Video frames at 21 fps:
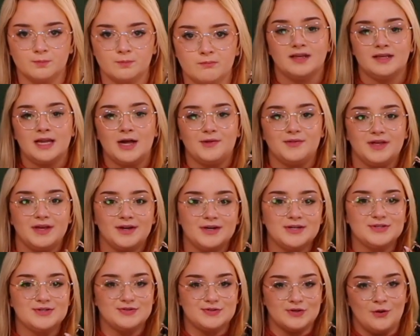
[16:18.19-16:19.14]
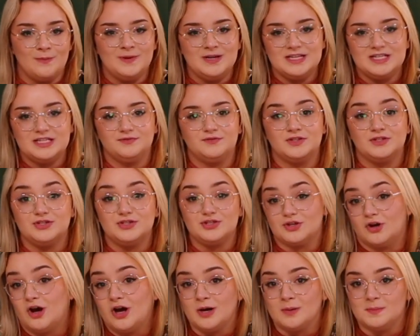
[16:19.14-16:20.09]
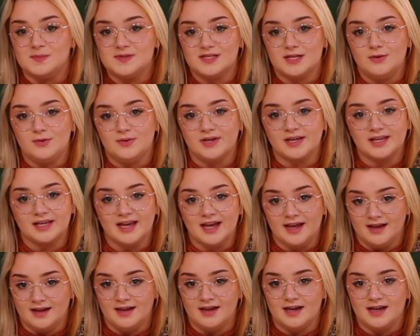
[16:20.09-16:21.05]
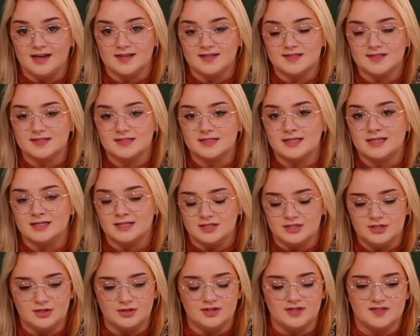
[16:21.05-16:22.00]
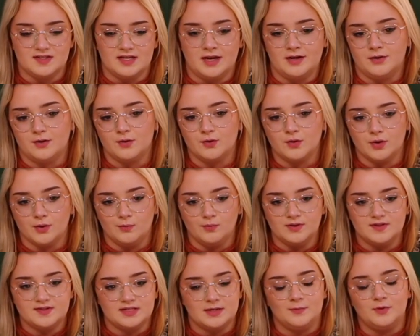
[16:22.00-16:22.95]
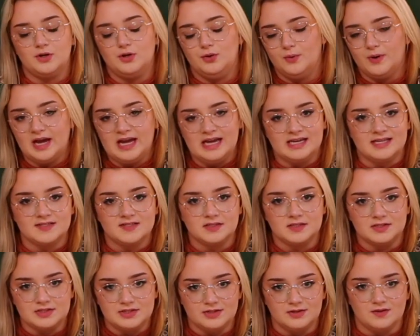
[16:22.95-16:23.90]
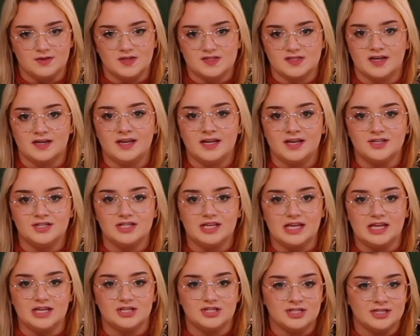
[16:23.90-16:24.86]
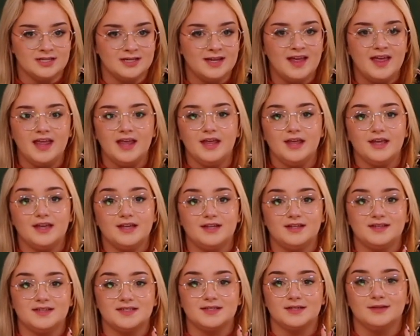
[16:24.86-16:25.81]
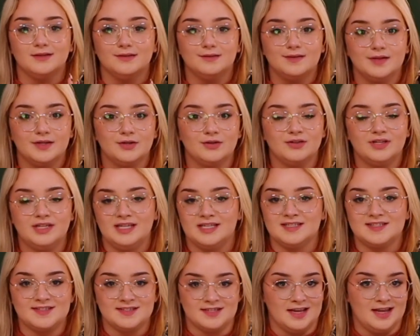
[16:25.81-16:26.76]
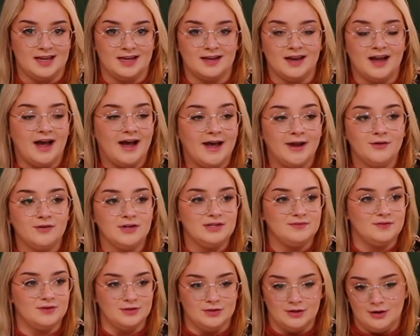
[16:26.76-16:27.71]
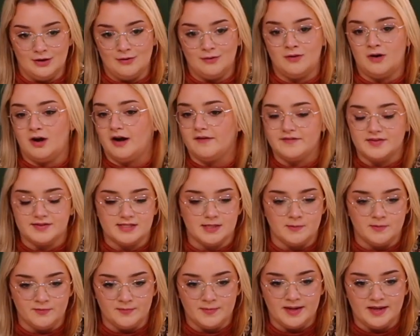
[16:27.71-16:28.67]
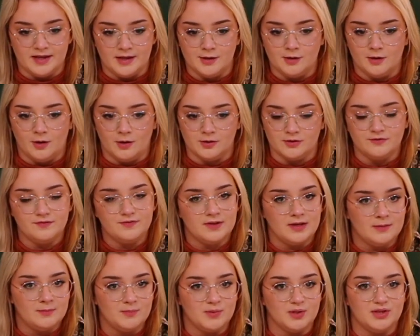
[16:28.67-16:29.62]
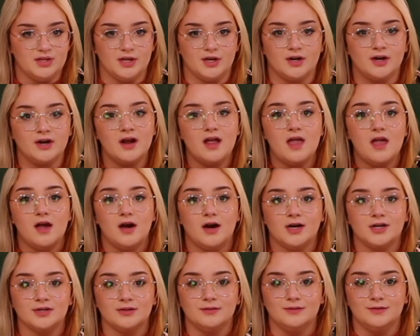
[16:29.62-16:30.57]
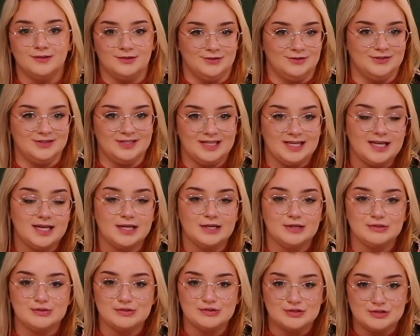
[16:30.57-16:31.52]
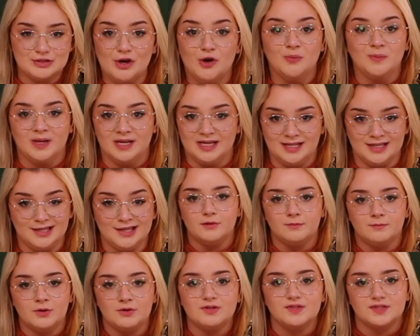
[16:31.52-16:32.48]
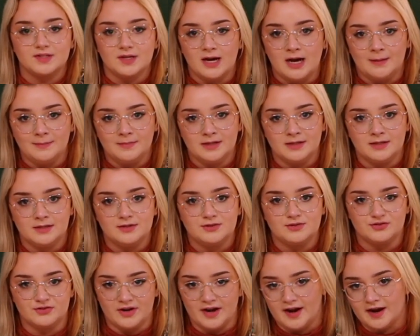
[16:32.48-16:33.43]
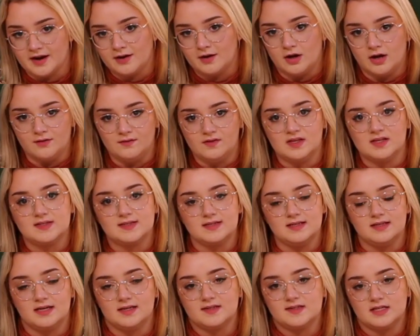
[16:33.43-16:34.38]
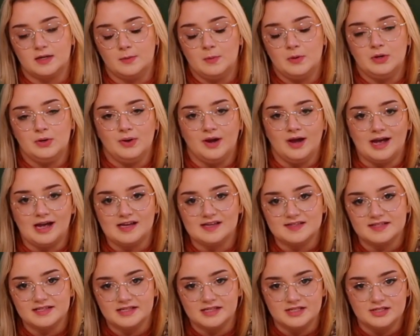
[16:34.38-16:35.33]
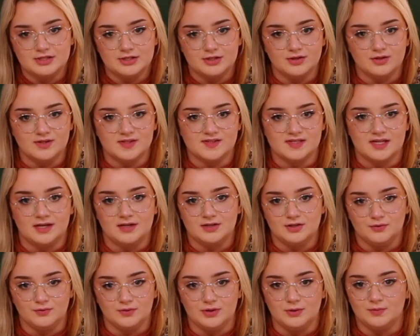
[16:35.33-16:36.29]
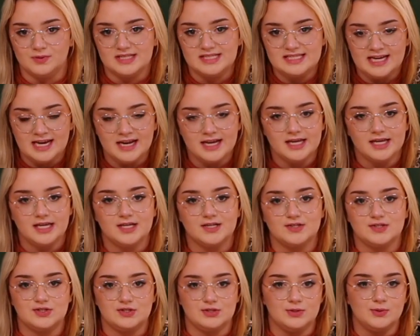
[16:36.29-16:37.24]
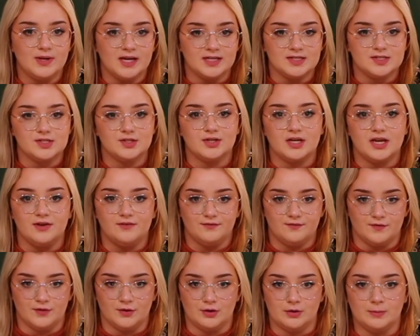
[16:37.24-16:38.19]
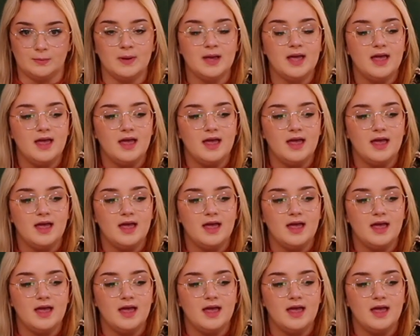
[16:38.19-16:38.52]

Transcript: Now, there are so many different jobs that you can get as an interior designer or with someone who has an interior design education. It is literally insane. I don't even know off the top of my head all of them, but there are literally so many. The most common track, obviously, that someone who has an interior design degree would take is to enter a firm.